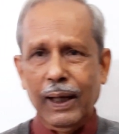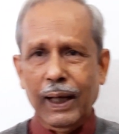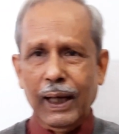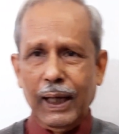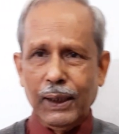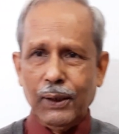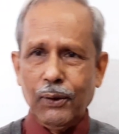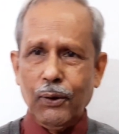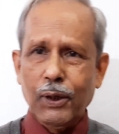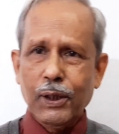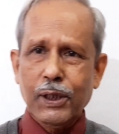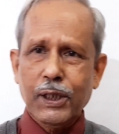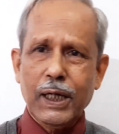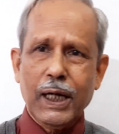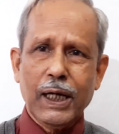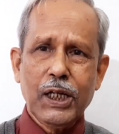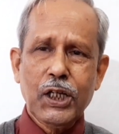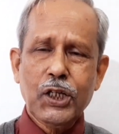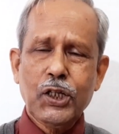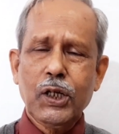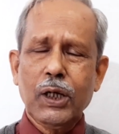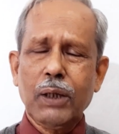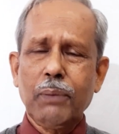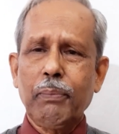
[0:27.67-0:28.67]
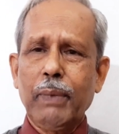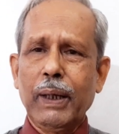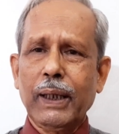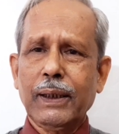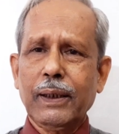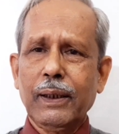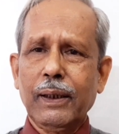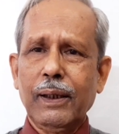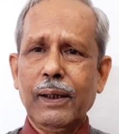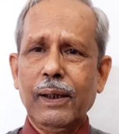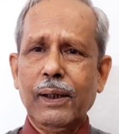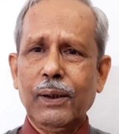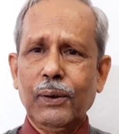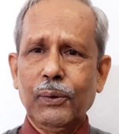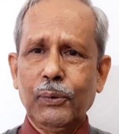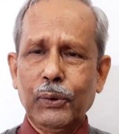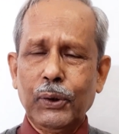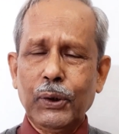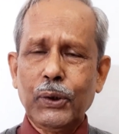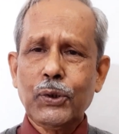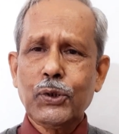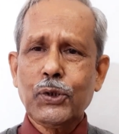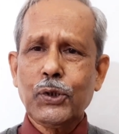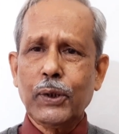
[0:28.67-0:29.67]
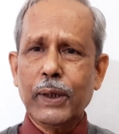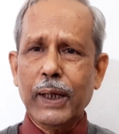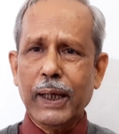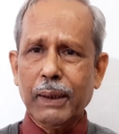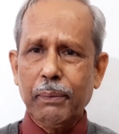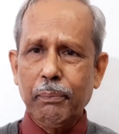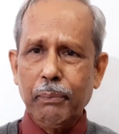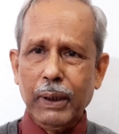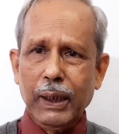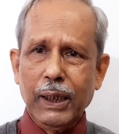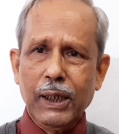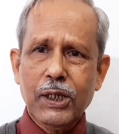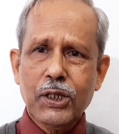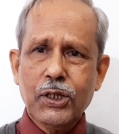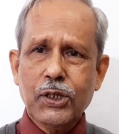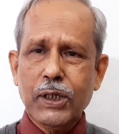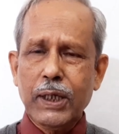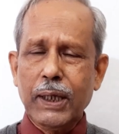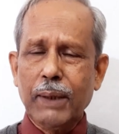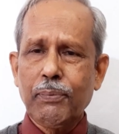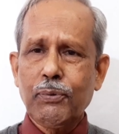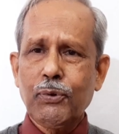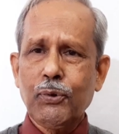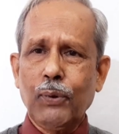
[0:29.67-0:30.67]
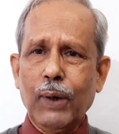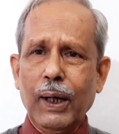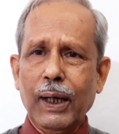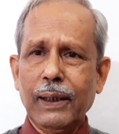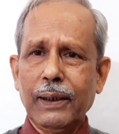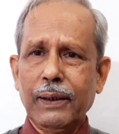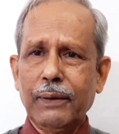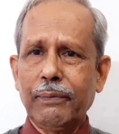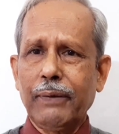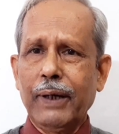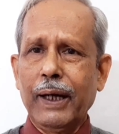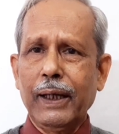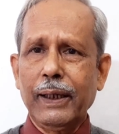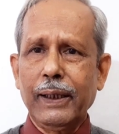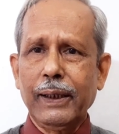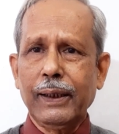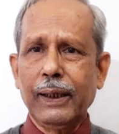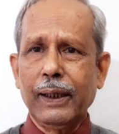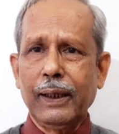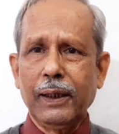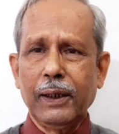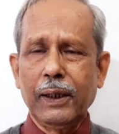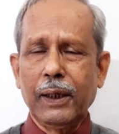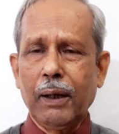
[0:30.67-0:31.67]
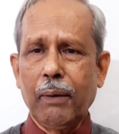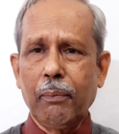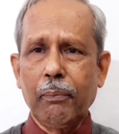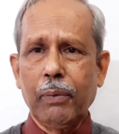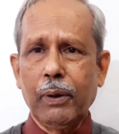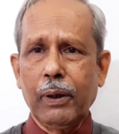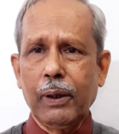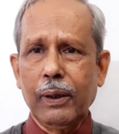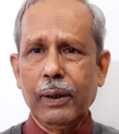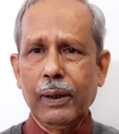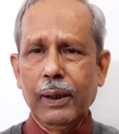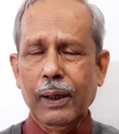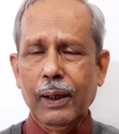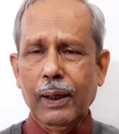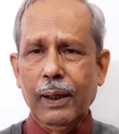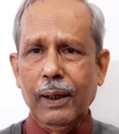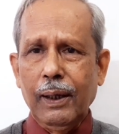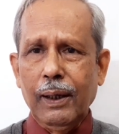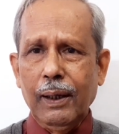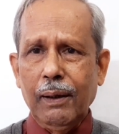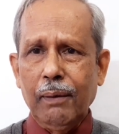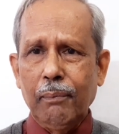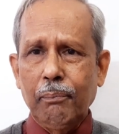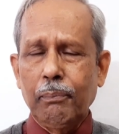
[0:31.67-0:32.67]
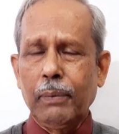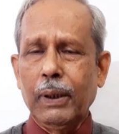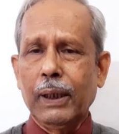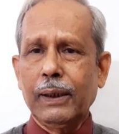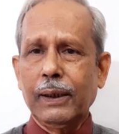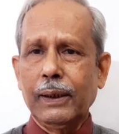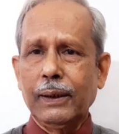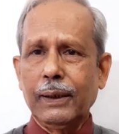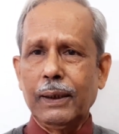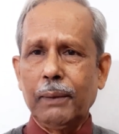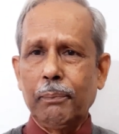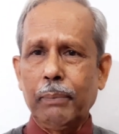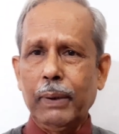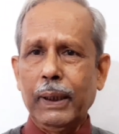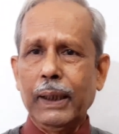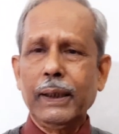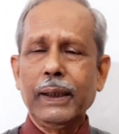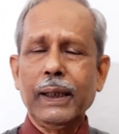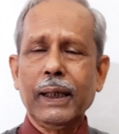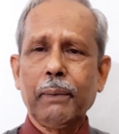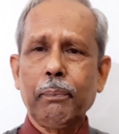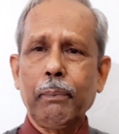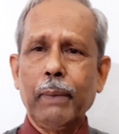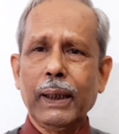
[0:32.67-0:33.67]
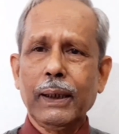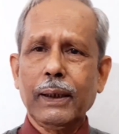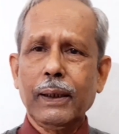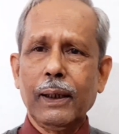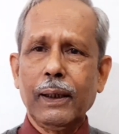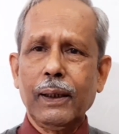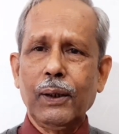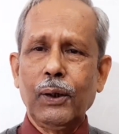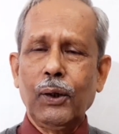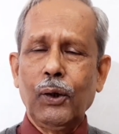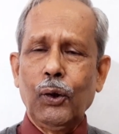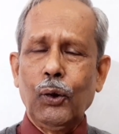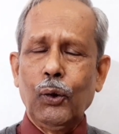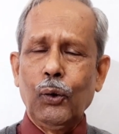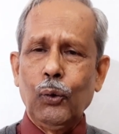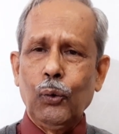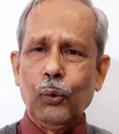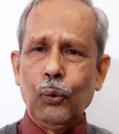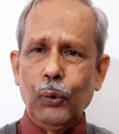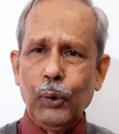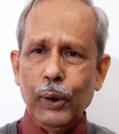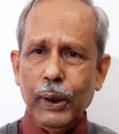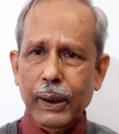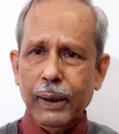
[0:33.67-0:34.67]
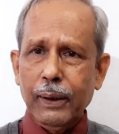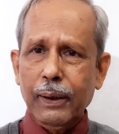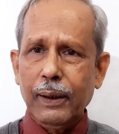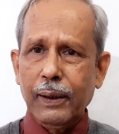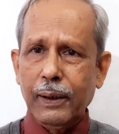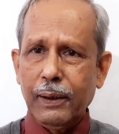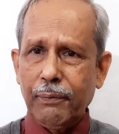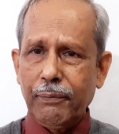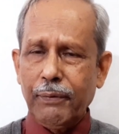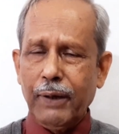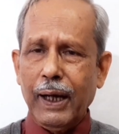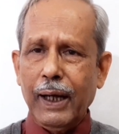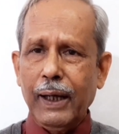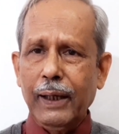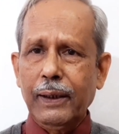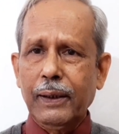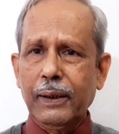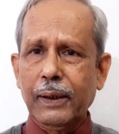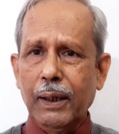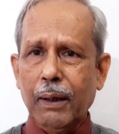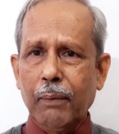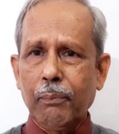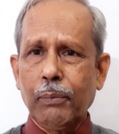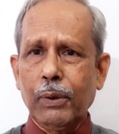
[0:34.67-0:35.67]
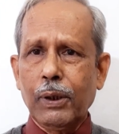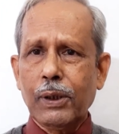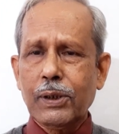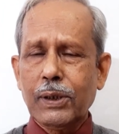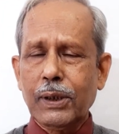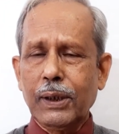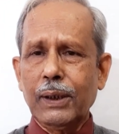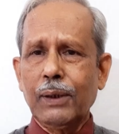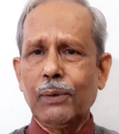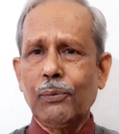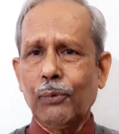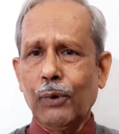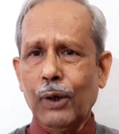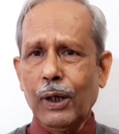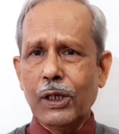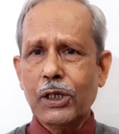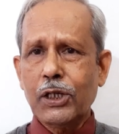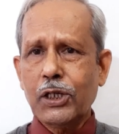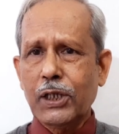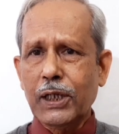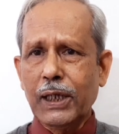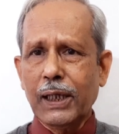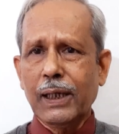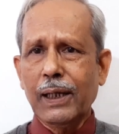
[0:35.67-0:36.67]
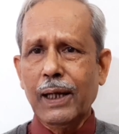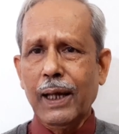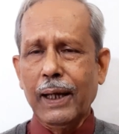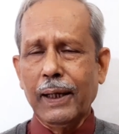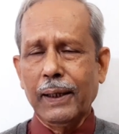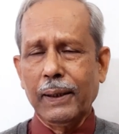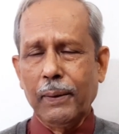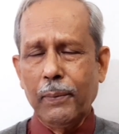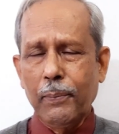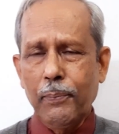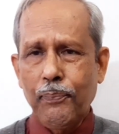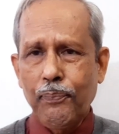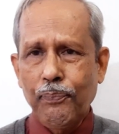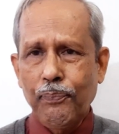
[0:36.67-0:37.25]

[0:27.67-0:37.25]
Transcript: In our traditional method, we used to take many steps while dividing any number, but in the Vedic method, we divide numbers in one straight line.